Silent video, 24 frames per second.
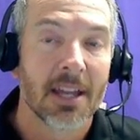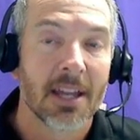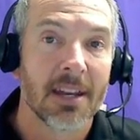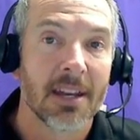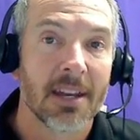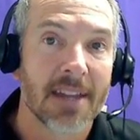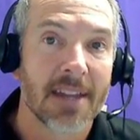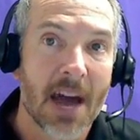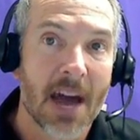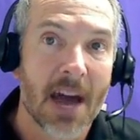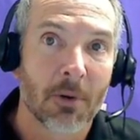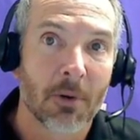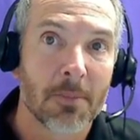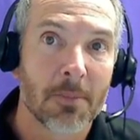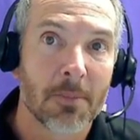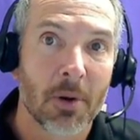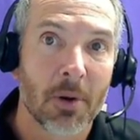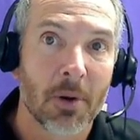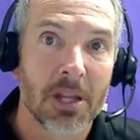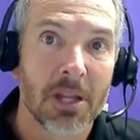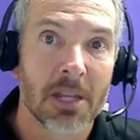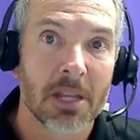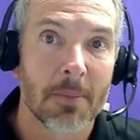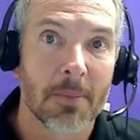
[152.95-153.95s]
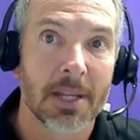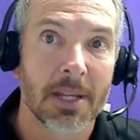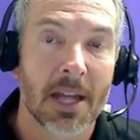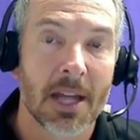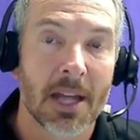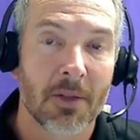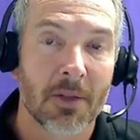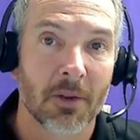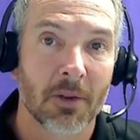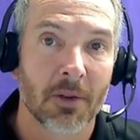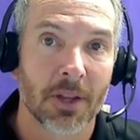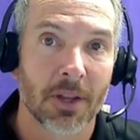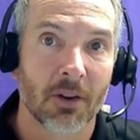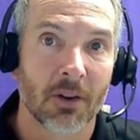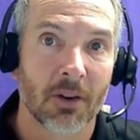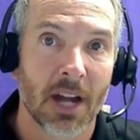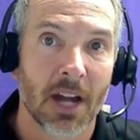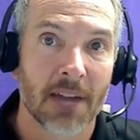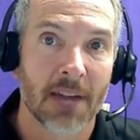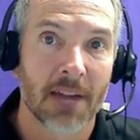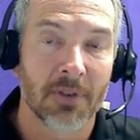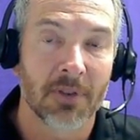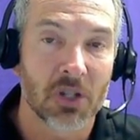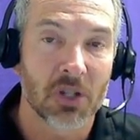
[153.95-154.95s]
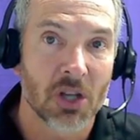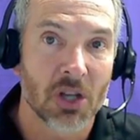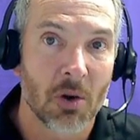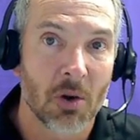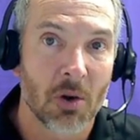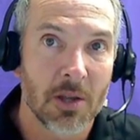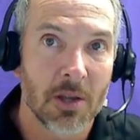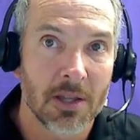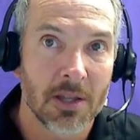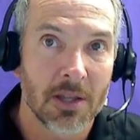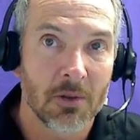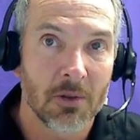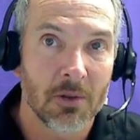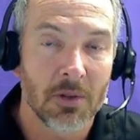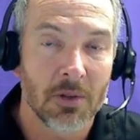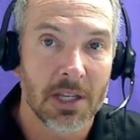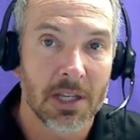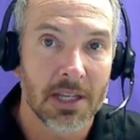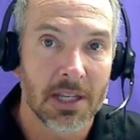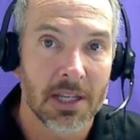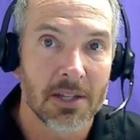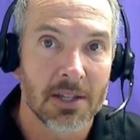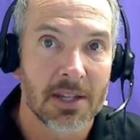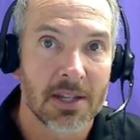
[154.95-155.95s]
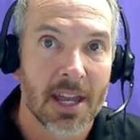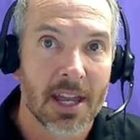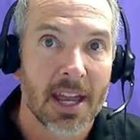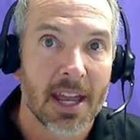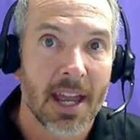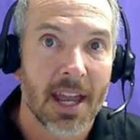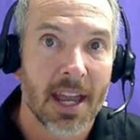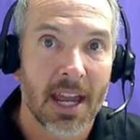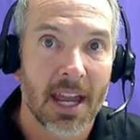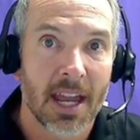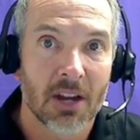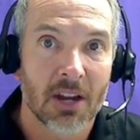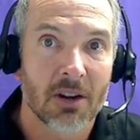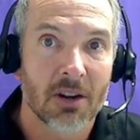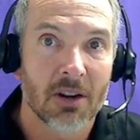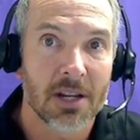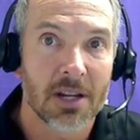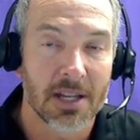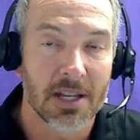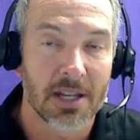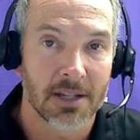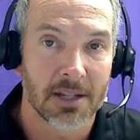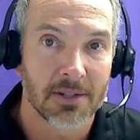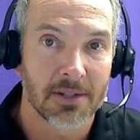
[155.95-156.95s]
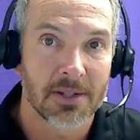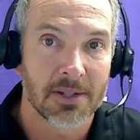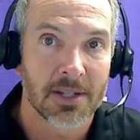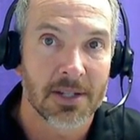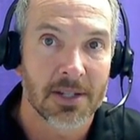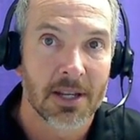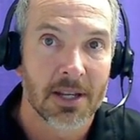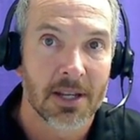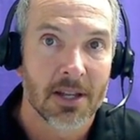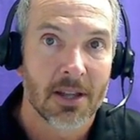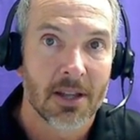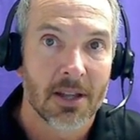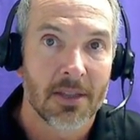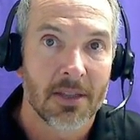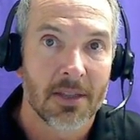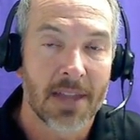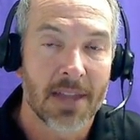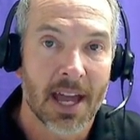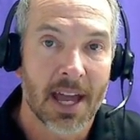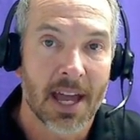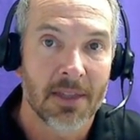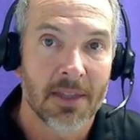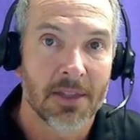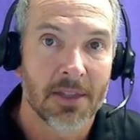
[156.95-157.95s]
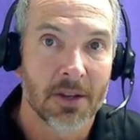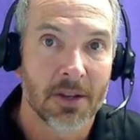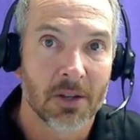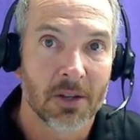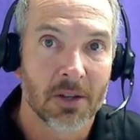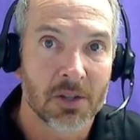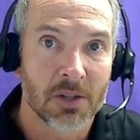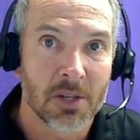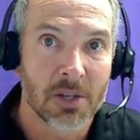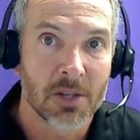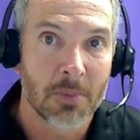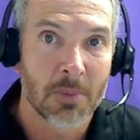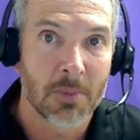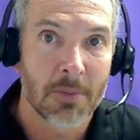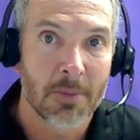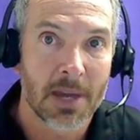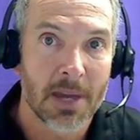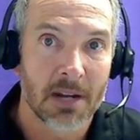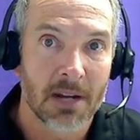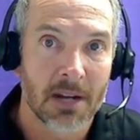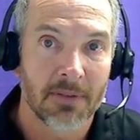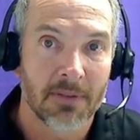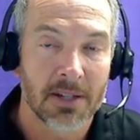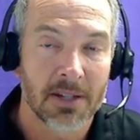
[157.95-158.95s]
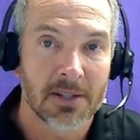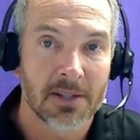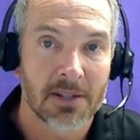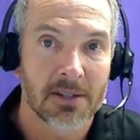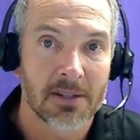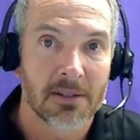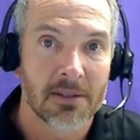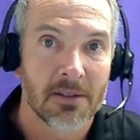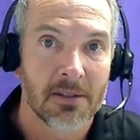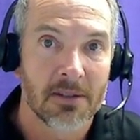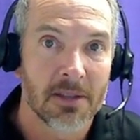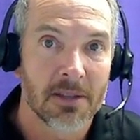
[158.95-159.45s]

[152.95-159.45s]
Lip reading: Now we're putting them together on the graph and showing you these areas that the consumer benefits,